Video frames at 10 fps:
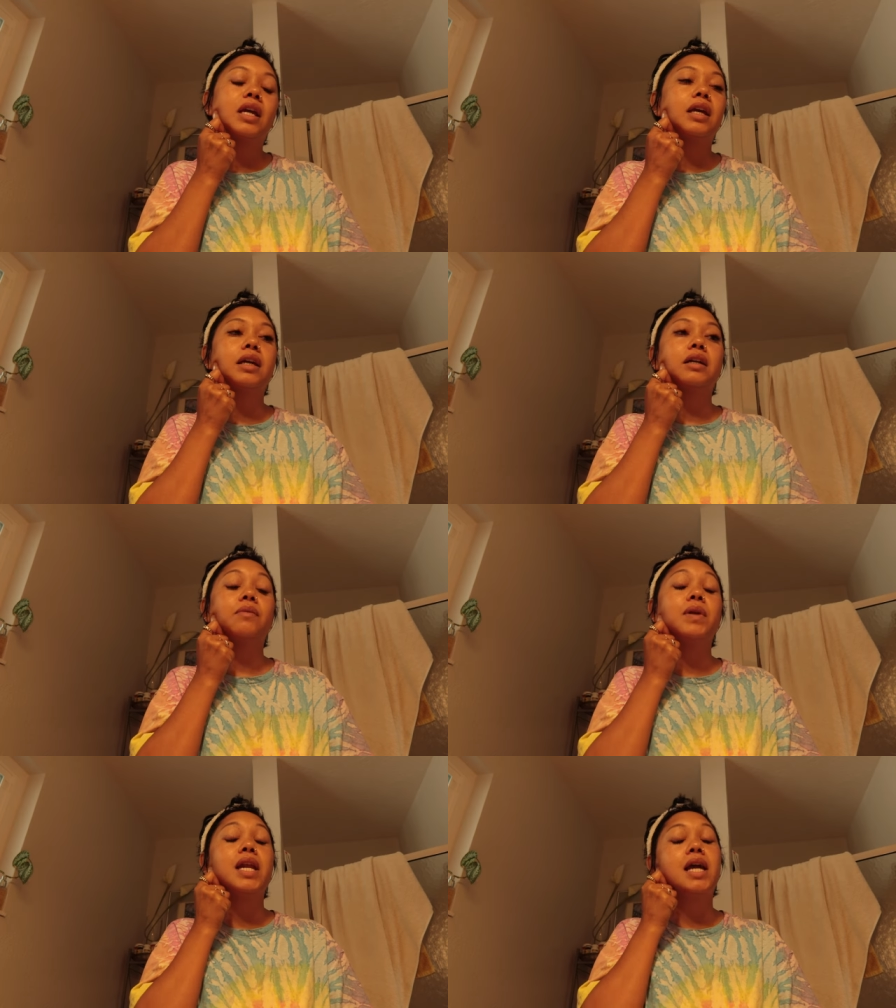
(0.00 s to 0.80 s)

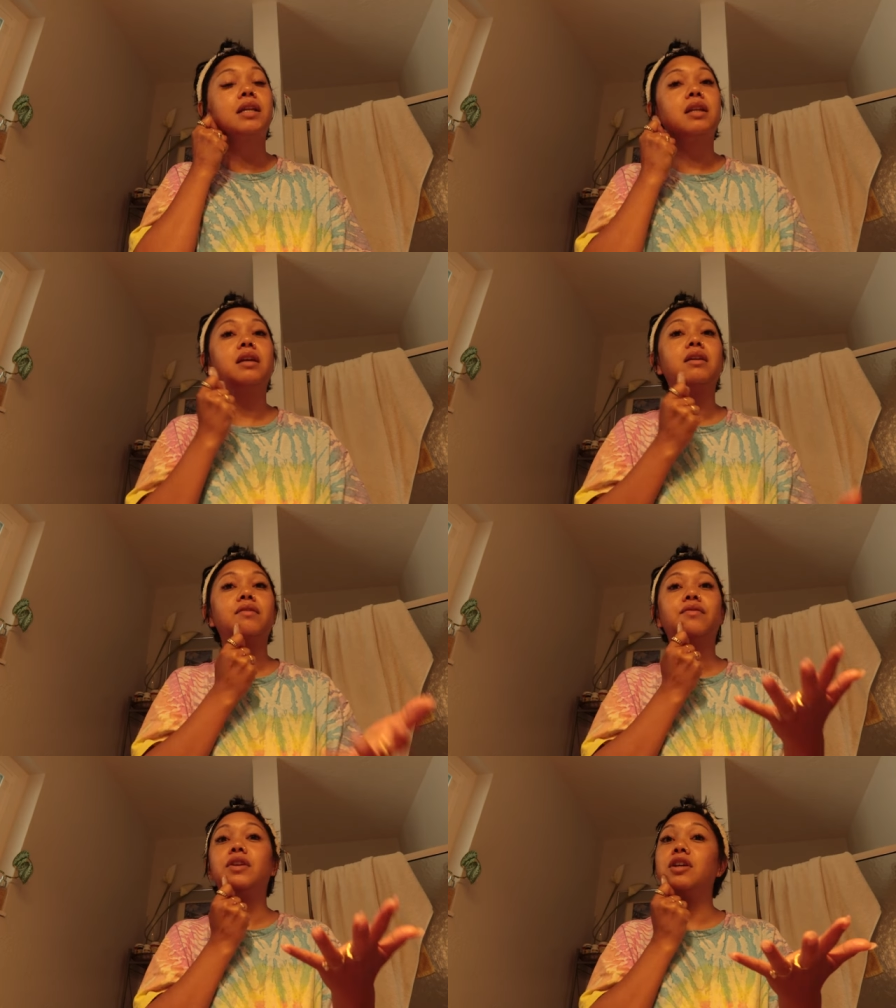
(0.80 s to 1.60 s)
And when
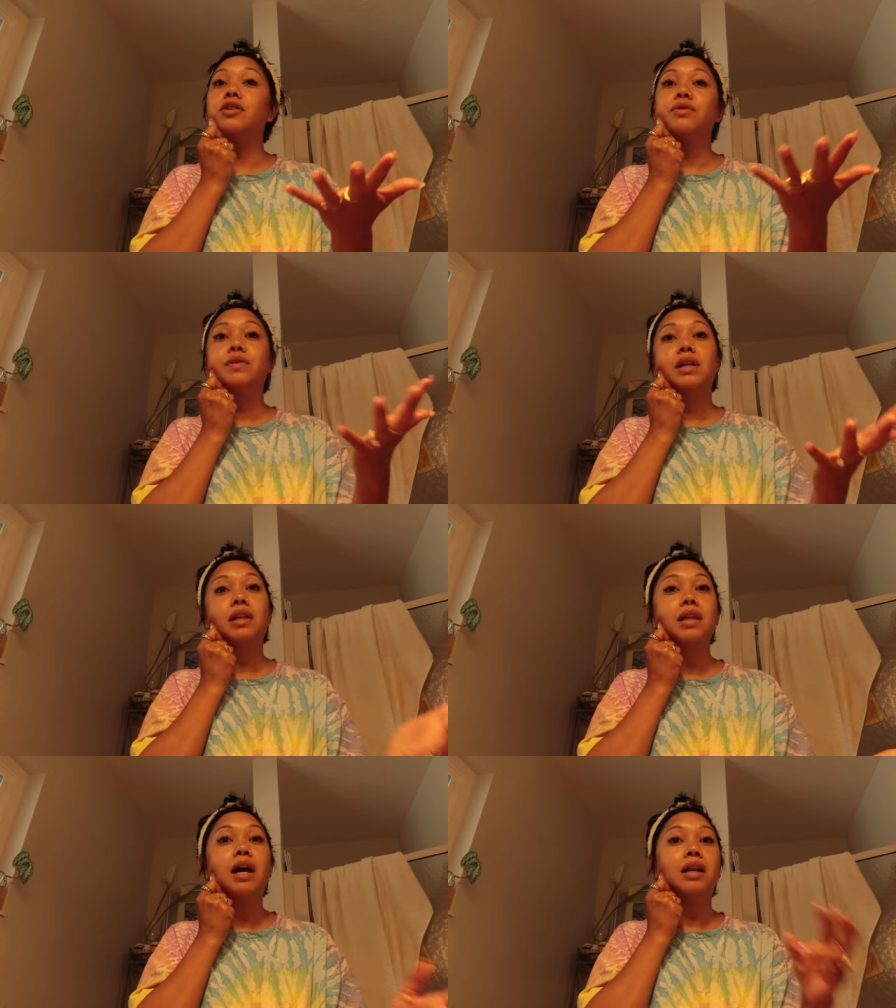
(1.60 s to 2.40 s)
editing videos
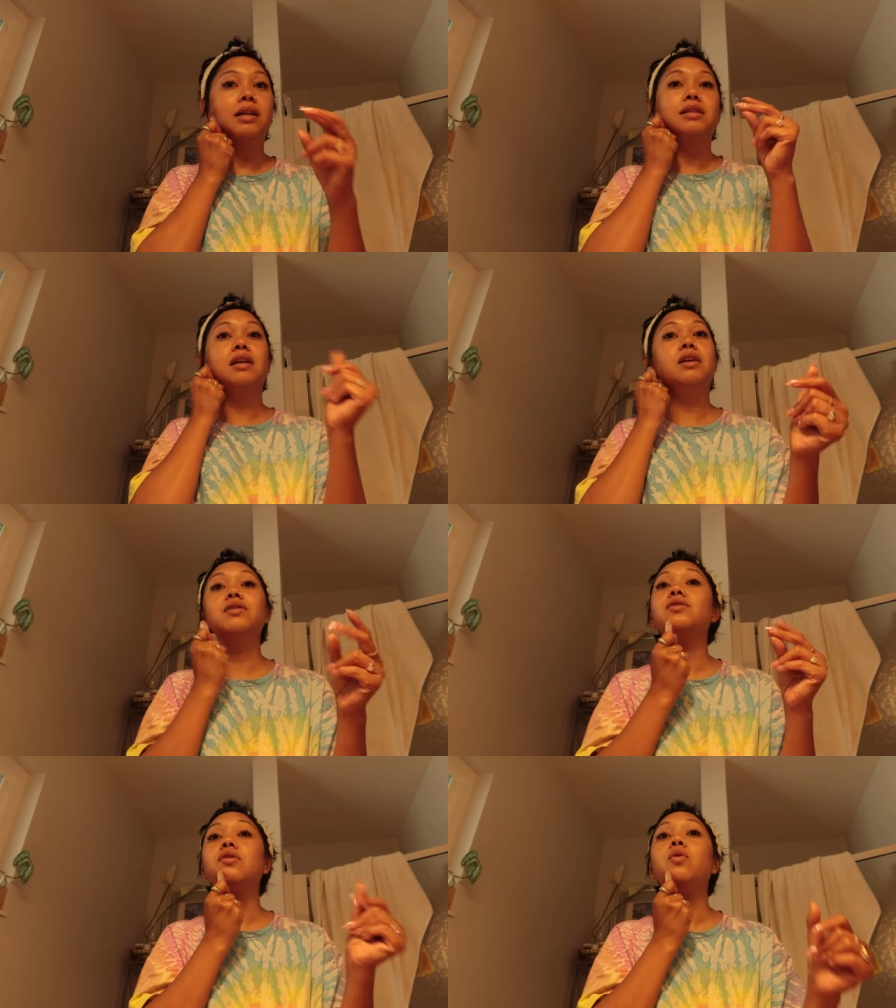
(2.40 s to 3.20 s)
like that, it's like
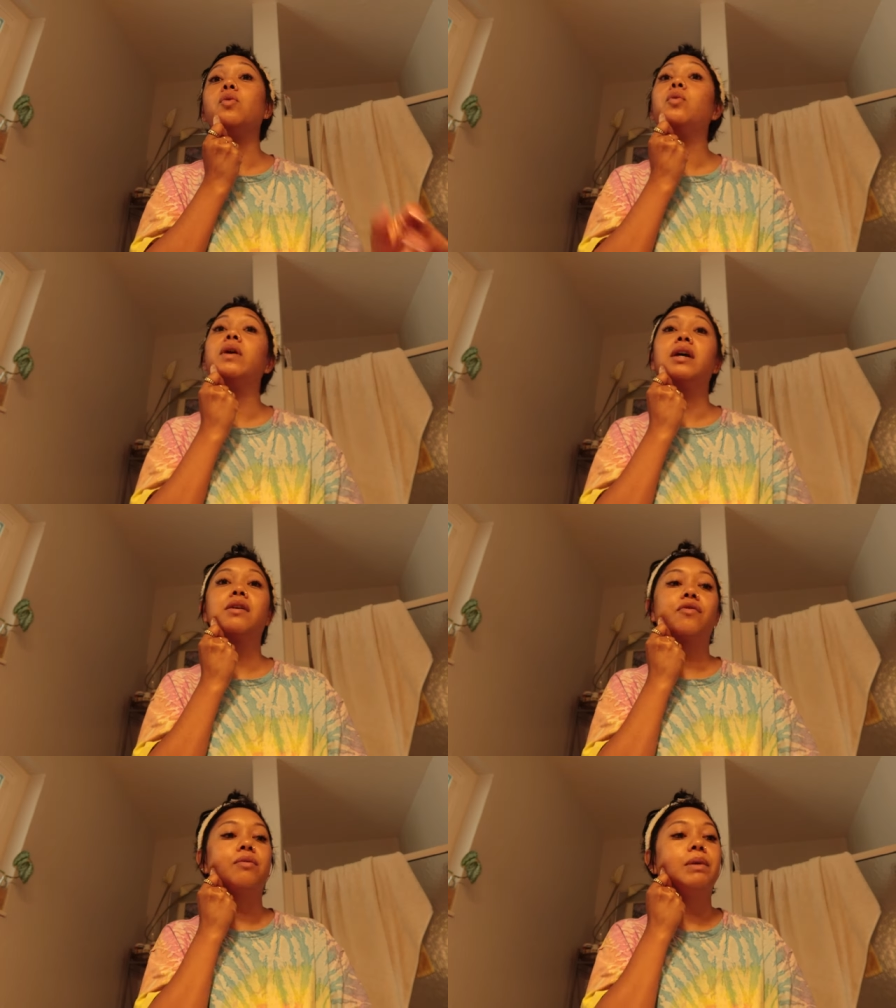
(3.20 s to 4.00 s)
so quick
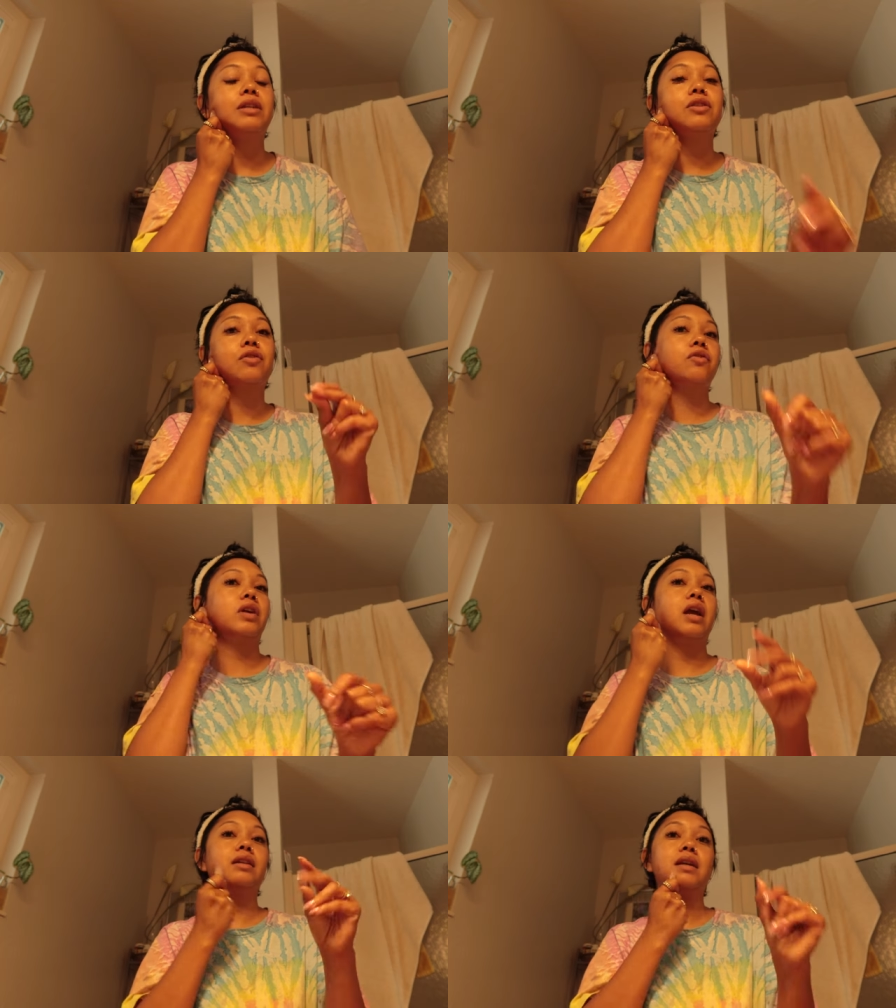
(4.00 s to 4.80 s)
for me to
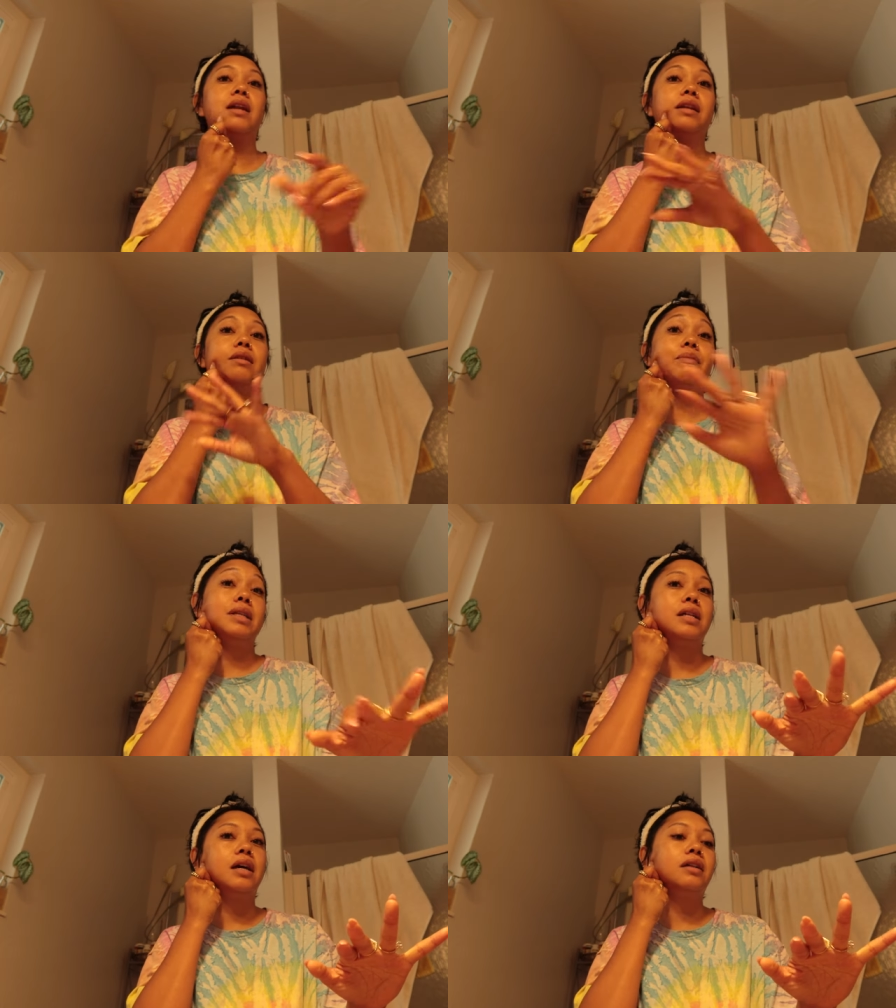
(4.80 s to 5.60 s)
create and edit and be
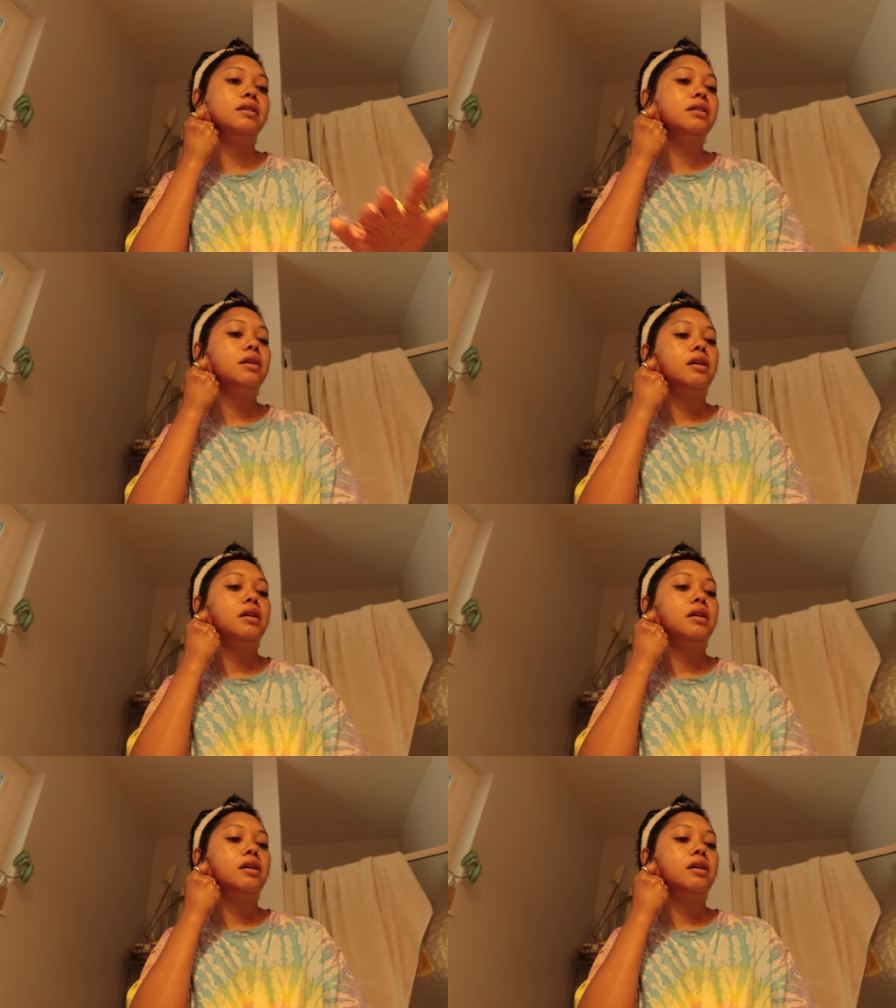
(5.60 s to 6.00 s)
done.